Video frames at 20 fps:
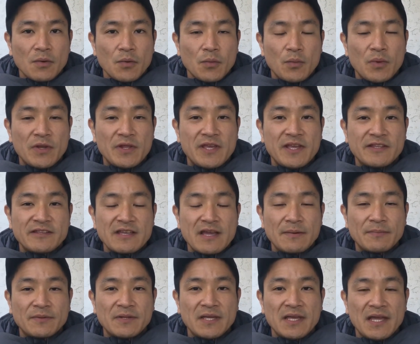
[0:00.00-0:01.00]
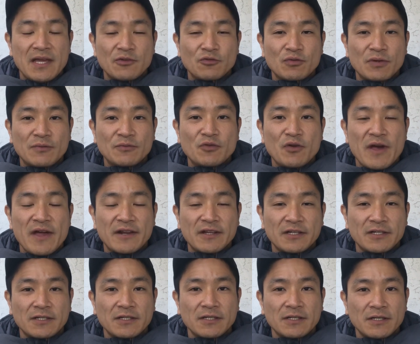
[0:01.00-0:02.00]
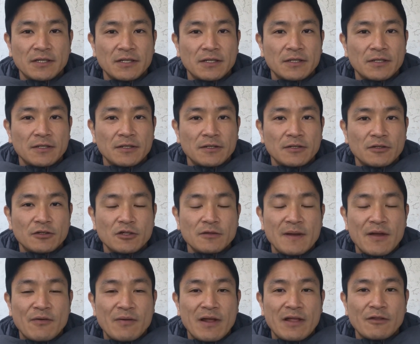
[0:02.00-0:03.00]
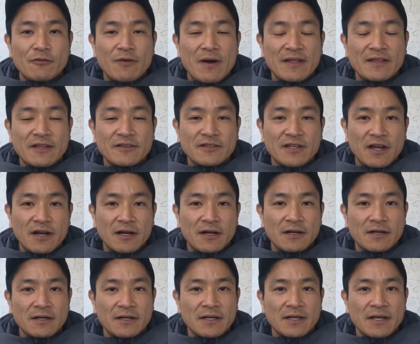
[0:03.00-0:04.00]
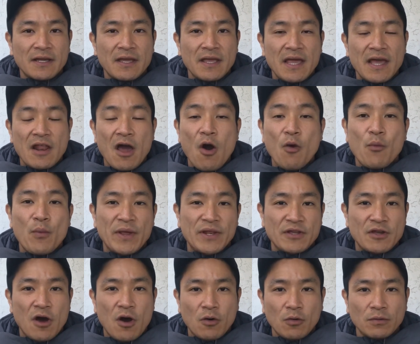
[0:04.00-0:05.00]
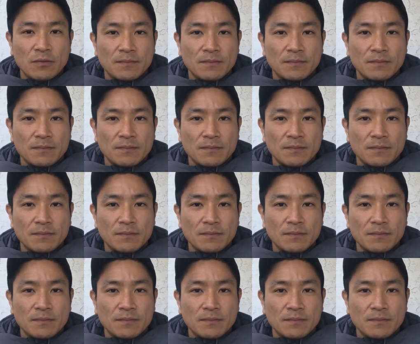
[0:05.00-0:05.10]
We'd hitch up the airstream trailer to my grandfather's car, and off we'd go.